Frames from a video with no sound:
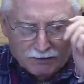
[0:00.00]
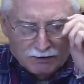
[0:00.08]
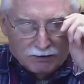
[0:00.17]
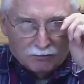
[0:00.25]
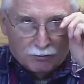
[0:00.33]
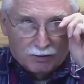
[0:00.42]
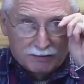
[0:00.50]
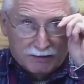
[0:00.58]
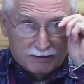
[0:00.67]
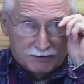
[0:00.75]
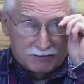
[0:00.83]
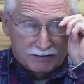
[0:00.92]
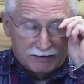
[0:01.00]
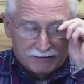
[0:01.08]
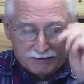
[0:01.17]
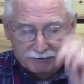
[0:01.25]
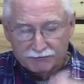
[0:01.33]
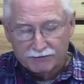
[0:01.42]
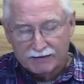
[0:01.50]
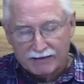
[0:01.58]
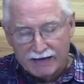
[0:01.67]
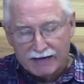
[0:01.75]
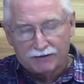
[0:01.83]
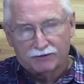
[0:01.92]
one that is in a different
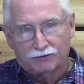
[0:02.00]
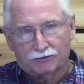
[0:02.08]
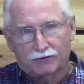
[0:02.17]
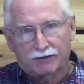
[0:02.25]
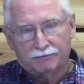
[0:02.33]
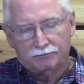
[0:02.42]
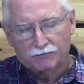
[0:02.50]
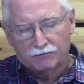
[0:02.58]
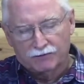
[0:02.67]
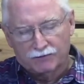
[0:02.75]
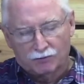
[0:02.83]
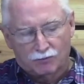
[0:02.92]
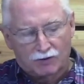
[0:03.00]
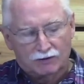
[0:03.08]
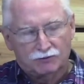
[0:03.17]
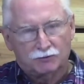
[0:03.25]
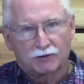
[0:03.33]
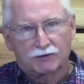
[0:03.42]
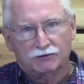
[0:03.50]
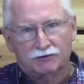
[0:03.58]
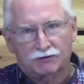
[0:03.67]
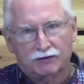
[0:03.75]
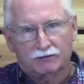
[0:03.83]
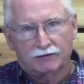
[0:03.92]
category from the ones we're
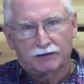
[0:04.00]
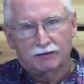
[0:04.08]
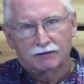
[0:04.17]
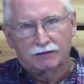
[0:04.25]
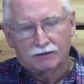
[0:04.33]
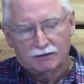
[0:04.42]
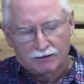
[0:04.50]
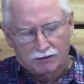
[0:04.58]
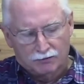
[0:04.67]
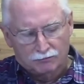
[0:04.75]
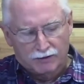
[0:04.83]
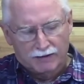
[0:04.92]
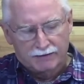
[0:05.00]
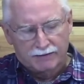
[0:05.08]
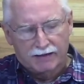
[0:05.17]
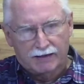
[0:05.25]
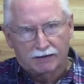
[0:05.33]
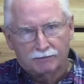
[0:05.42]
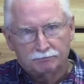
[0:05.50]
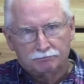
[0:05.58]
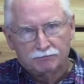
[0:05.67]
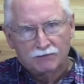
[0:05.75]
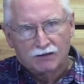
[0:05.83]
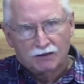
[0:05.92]
considering right now.
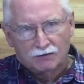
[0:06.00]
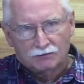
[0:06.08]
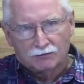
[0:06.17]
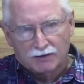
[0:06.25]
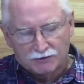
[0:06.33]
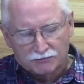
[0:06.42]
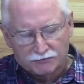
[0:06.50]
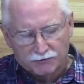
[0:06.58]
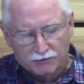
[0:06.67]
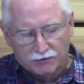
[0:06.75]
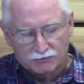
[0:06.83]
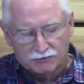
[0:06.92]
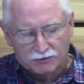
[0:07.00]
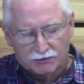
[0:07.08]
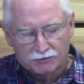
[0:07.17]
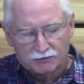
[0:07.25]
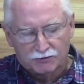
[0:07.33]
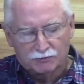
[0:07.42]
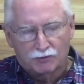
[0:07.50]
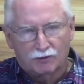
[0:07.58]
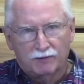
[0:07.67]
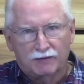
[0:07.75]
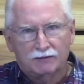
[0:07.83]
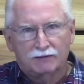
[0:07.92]
So let's first turn to the
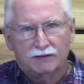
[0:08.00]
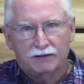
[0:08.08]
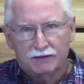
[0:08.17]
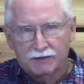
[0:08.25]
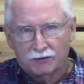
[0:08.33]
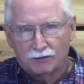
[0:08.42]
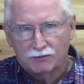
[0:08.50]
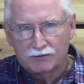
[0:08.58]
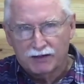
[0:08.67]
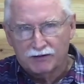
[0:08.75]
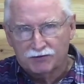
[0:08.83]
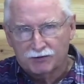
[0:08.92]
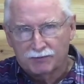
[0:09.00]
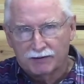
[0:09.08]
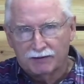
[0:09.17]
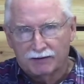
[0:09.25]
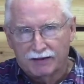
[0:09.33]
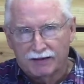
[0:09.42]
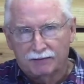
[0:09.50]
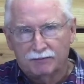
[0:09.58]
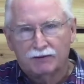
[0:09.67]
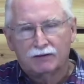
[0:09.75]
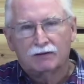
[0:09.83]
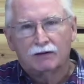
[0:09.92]
woman in the Old Testament named
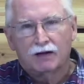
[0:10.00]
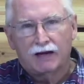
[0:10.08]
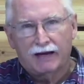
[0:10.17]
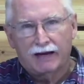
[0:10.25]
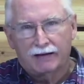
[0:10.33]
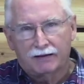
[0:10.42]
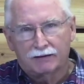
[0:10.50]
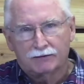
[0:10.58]
Hannah.